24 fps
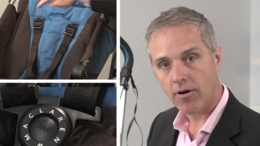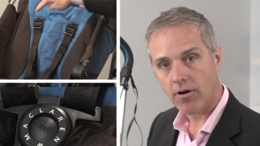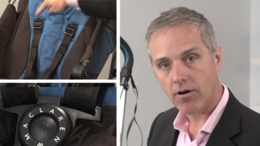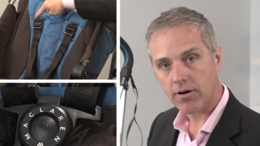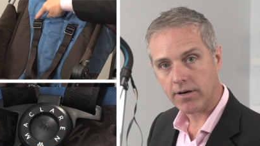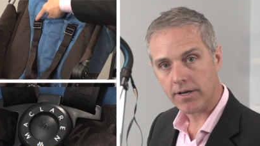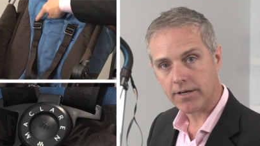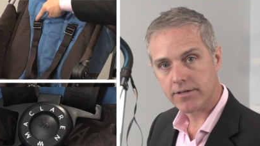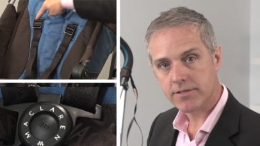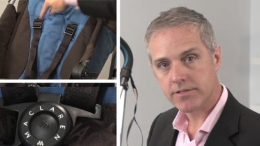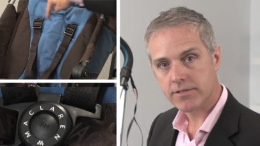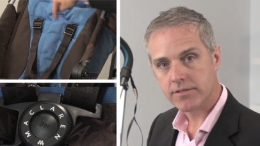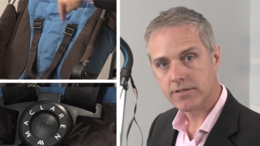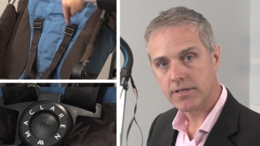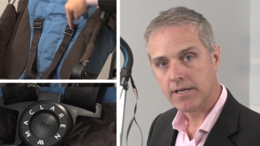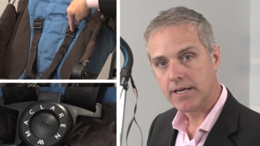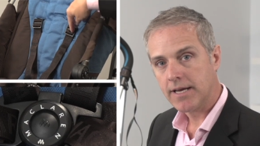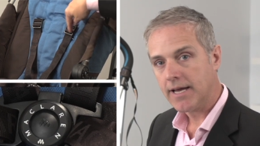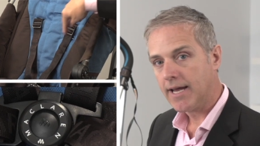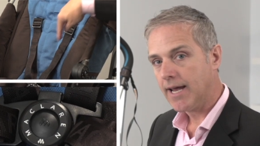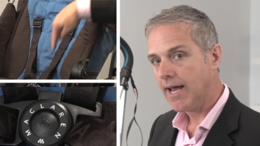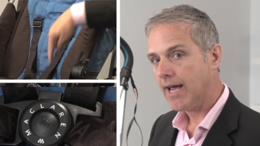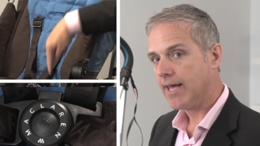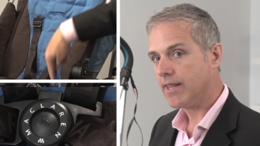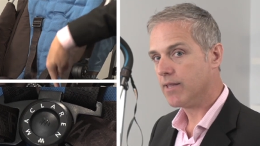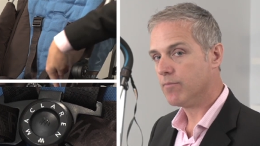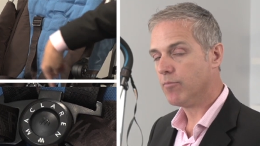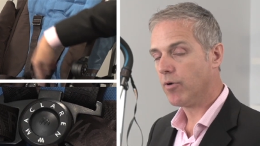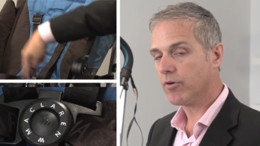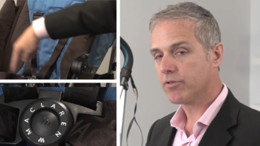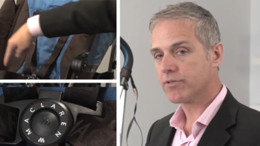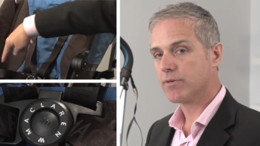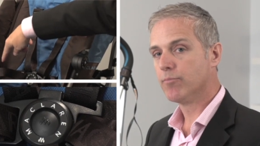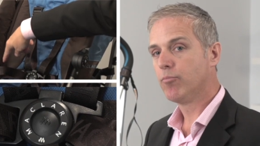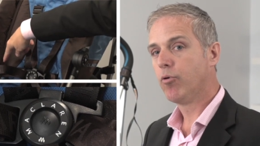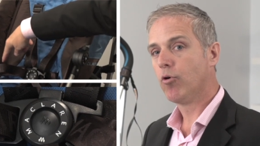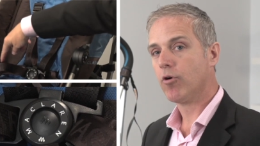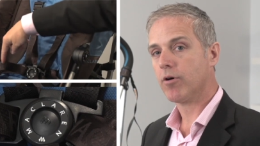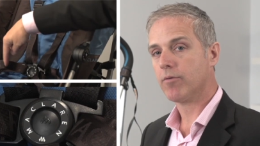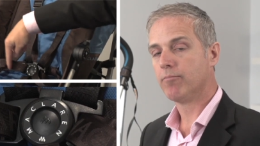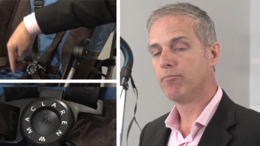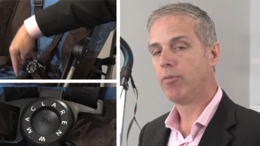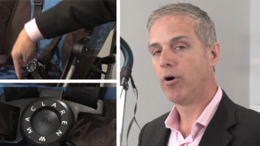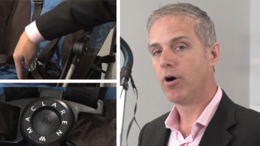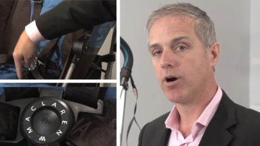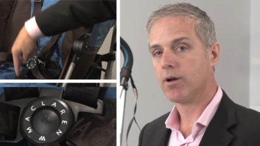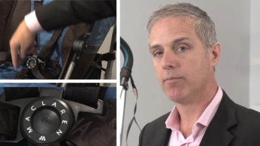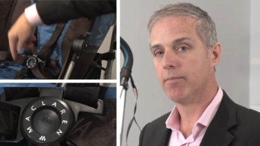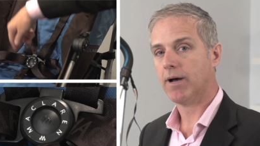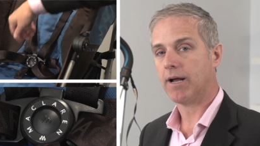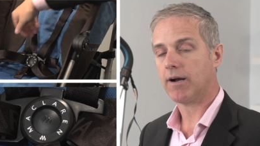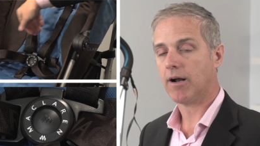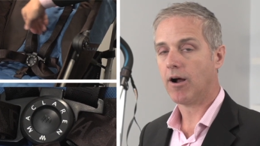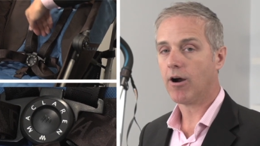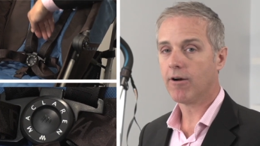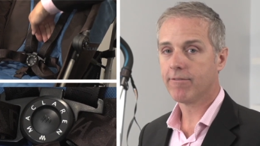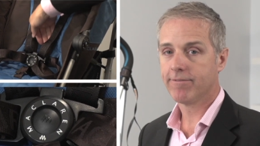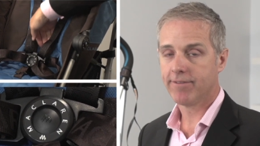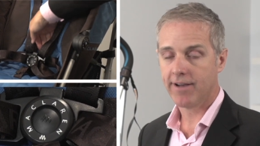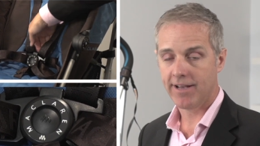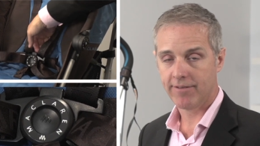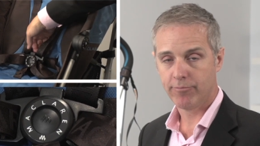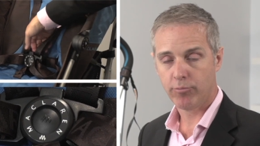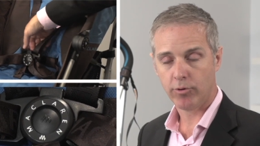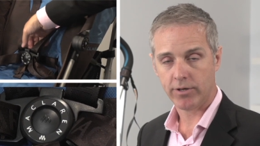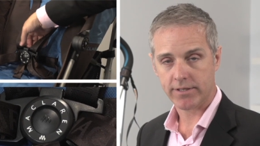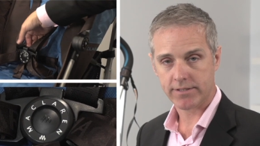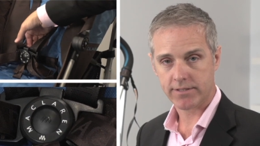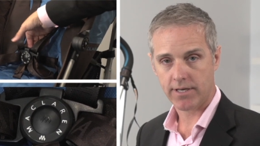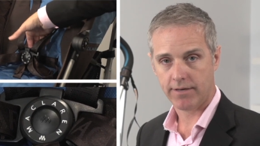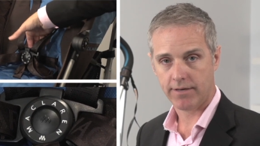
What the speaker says: harness. And the most important part about our 5-point